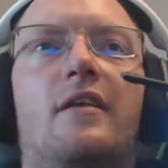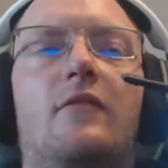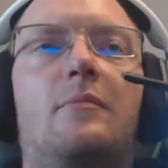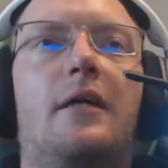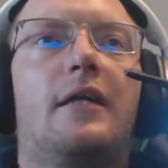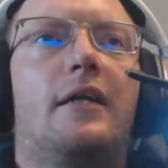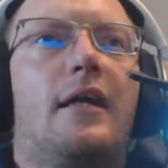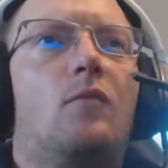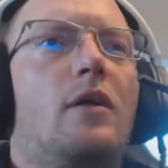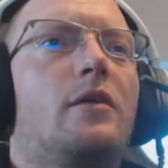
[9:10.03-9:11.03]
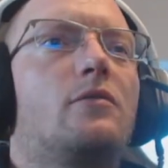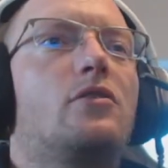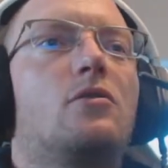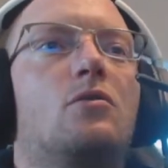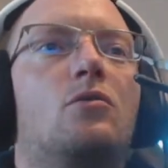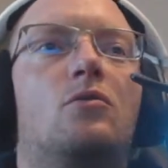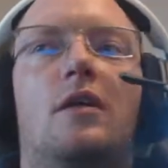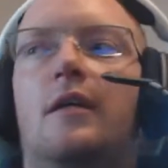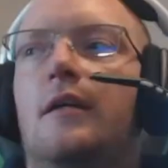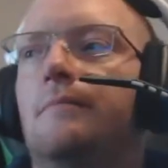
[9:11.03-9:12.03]
everybody, I want you
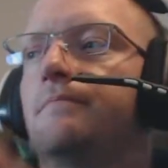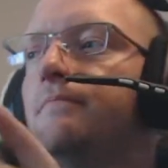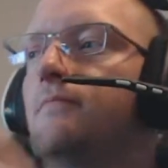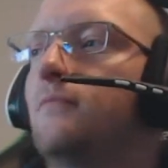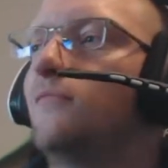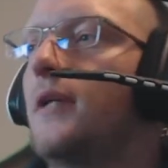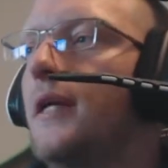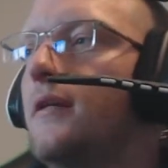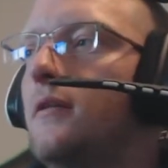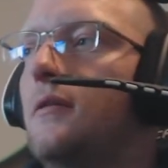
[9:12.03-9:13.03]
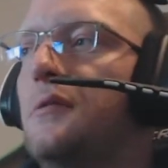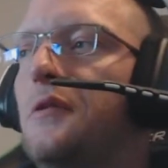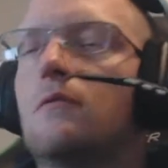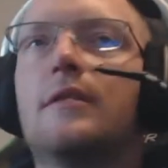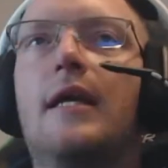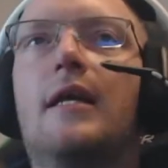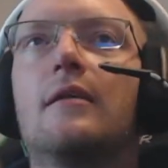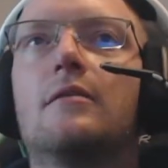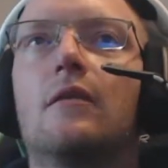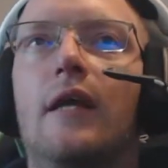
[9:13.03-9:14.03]
to don't take
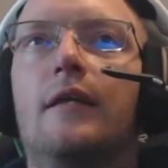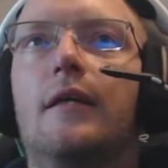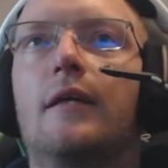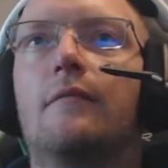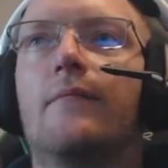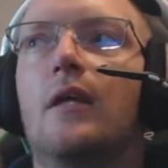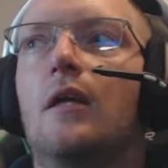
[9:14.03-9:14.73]
this lightly.